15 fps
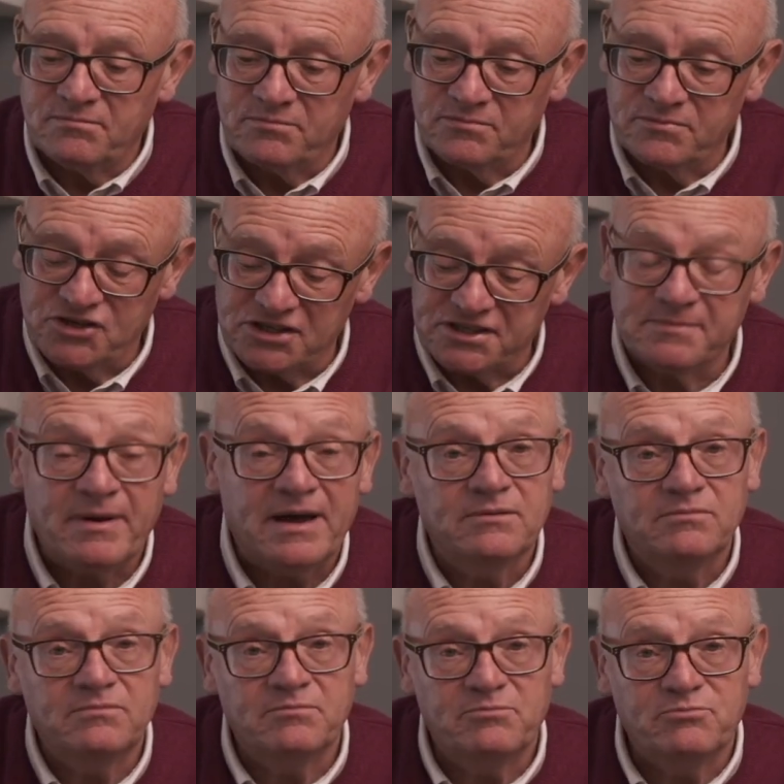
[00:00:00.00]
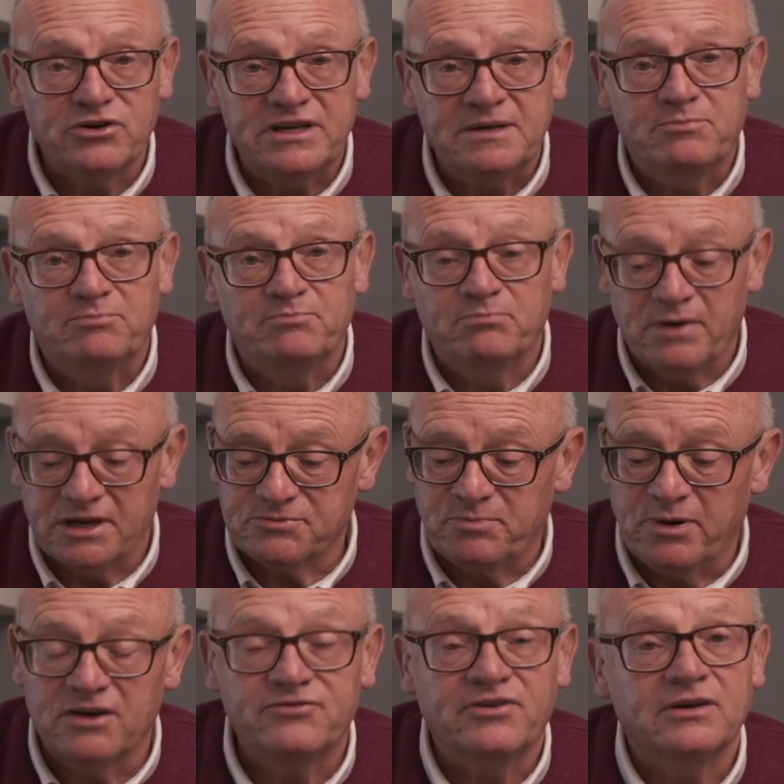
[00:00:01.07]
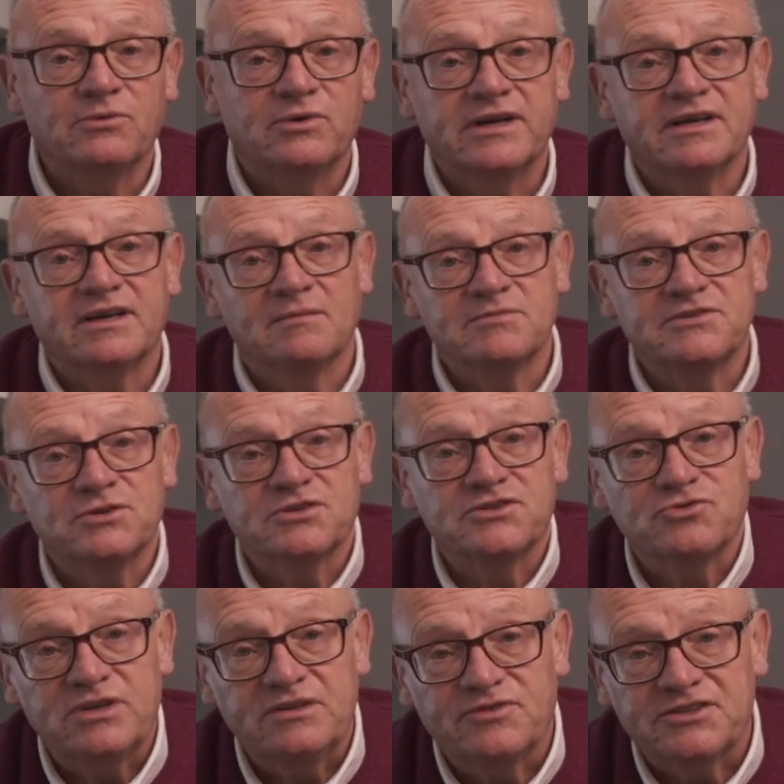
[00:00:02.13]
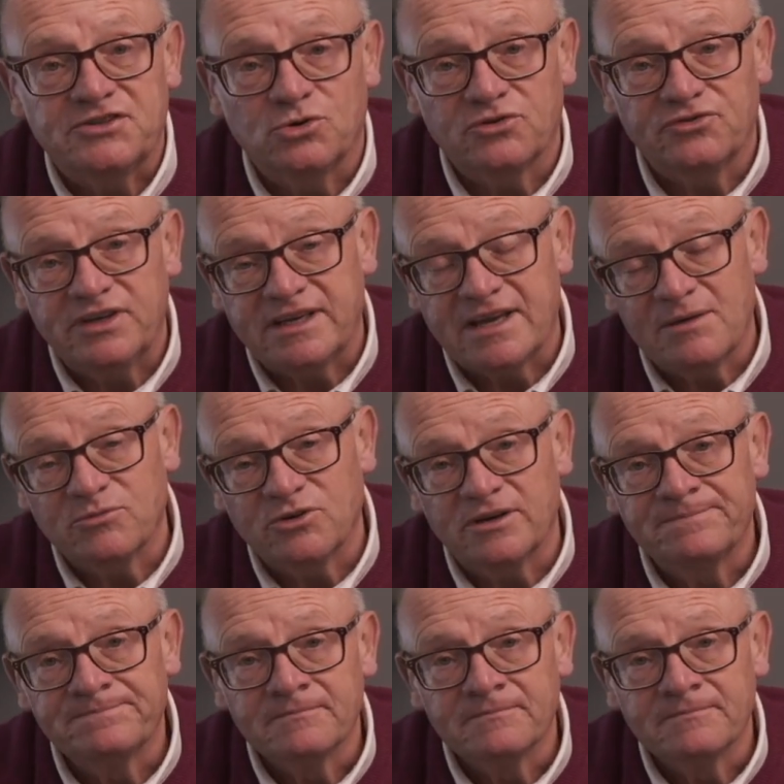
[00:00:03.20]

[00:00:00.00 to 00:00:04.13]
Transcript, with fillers: just about pretty much perfect when it comes to a street photography camera.